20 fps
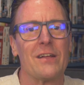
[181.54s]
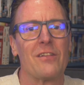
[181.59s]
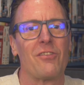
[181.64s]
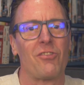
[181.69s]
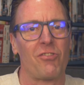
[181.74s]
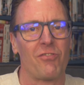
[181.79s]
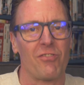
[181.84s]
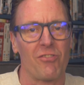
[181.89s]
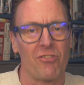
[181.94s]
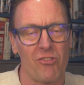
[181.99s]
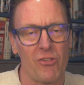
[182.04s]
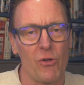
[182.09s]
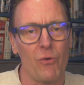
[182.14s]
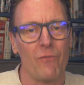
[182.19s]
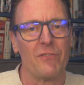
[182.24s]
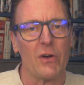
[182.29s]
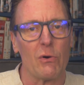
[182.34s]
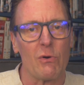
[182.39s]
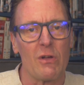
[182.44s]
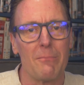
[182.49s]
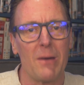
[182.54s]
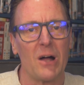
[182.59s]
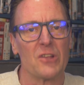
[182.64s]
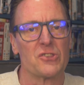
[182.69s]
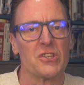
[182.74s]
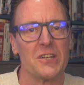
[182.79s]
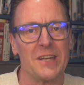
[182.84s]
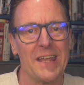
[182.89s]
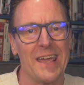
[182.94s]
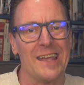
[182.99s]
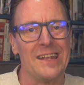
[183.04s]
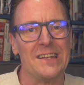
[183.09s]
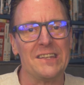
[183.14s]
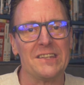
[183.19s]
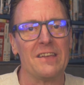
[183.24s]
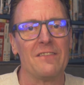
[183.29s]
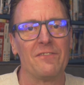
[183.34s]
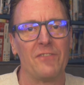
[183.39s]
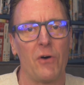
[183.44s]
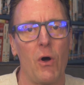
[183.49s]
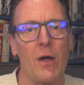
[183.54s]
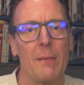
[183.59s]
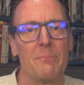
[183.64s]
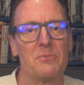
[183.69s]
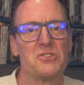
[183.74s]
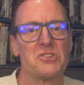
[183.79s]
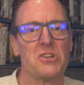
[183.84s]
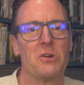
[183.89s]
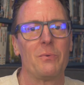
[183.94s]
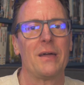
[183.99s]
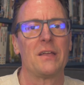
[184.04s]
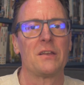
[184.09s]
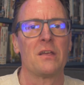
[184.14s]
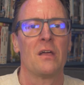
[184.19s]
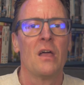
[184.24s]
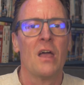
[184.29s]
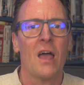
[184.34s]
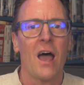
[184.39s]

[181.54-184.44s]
is still very much an indie vibe to it,